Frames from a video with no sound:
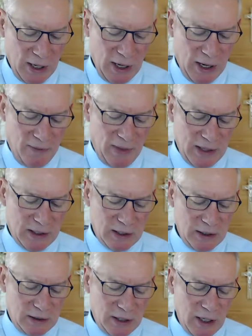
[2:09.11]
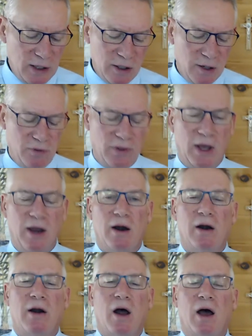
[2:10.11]
and they continued
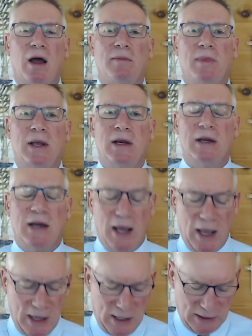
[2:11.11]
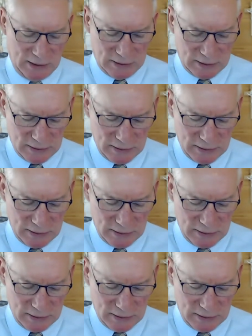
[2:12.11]
there not many days.